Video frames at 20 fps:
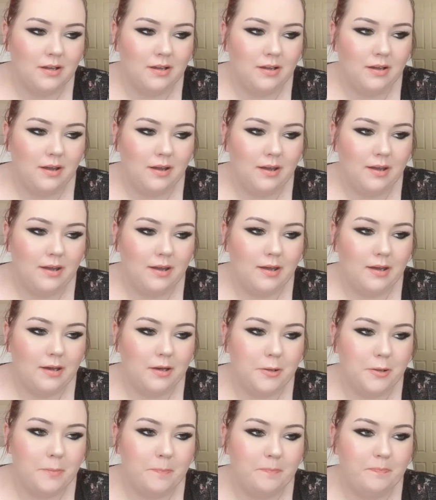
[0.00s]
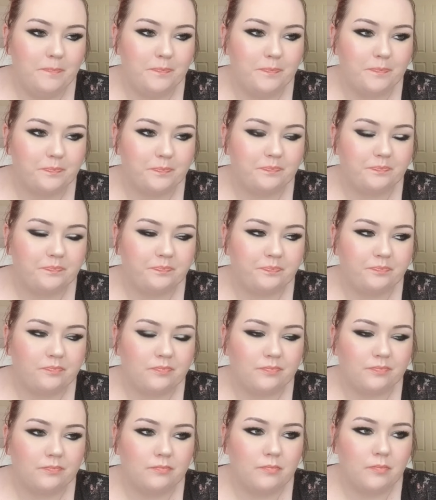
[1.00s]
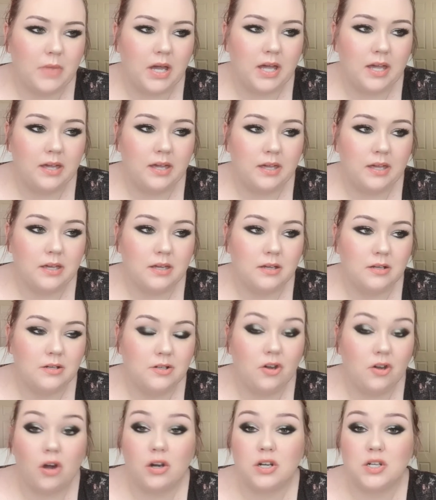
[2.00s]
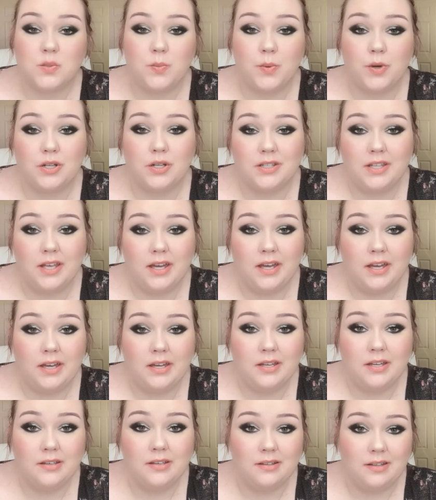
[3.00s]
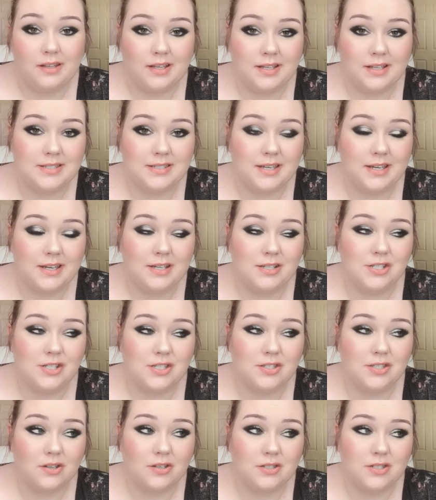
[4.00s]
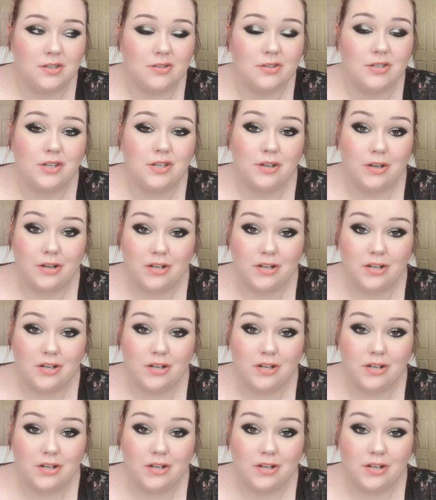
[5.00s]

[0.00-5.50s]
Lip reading: And my daughter's birthday, like I said, she's also the New Year's